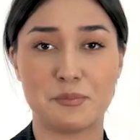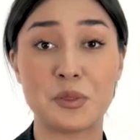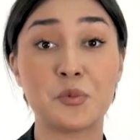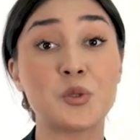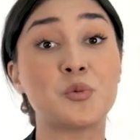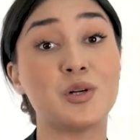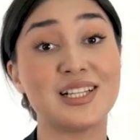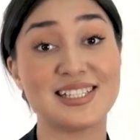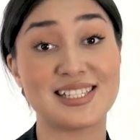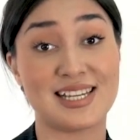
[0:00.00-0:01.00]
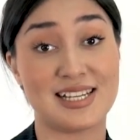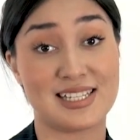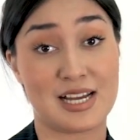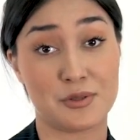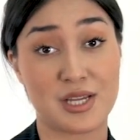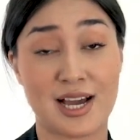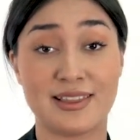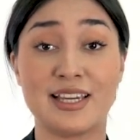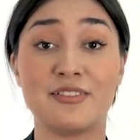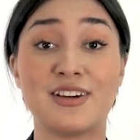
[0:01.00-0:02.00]
But what really stands out are
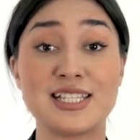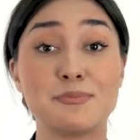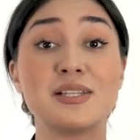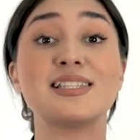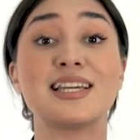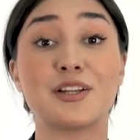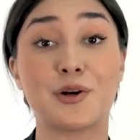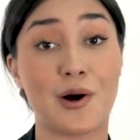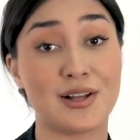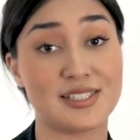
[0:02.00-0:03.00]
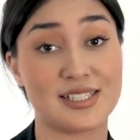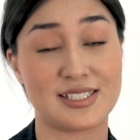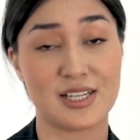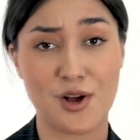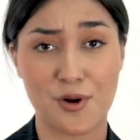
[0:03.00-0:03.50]
the investments in content.